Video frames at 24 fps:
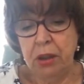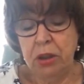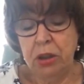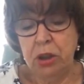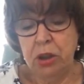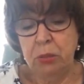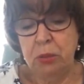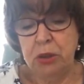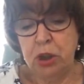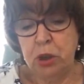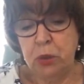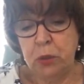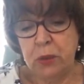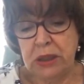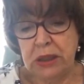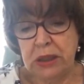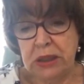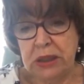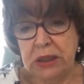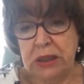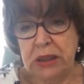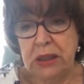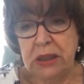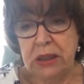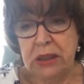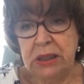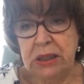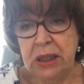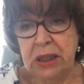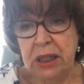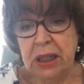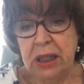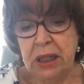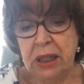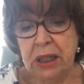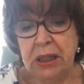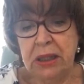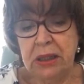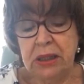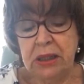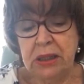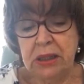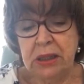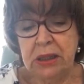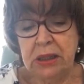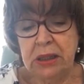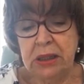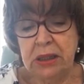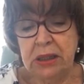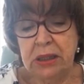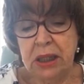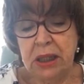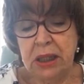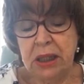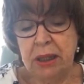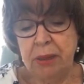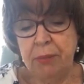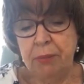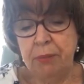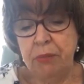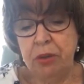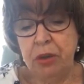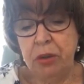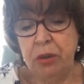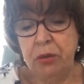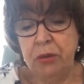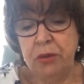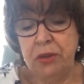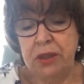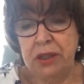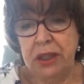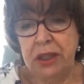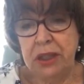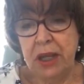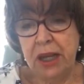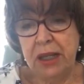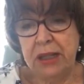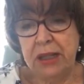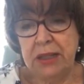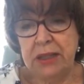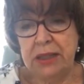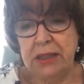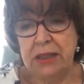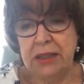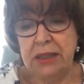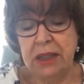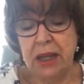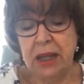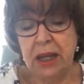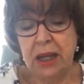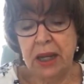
to be twisted and turned and used against